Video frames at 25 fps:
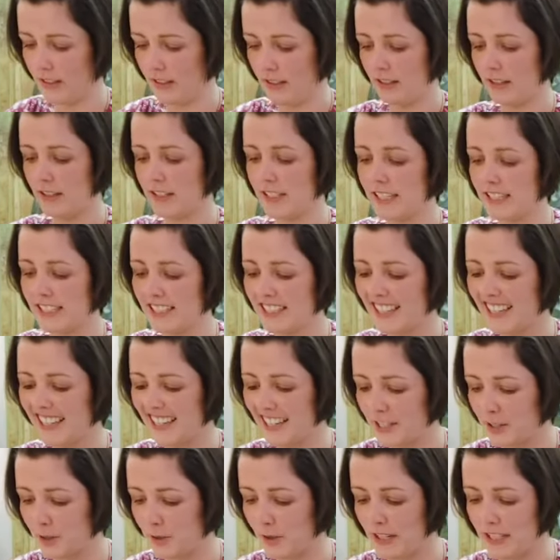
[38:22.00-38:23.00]
Because as I said, it
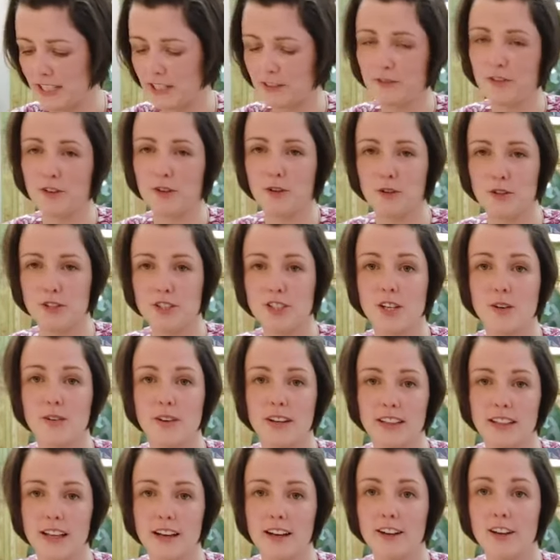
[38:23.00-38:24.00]
is quite difficult
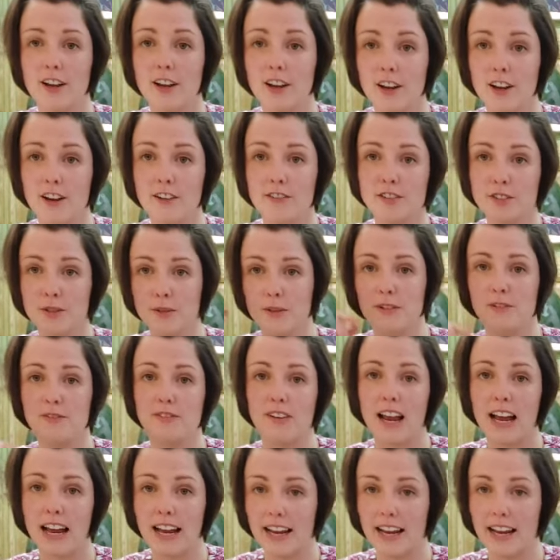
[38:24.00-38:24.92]
sewing that curve to a flat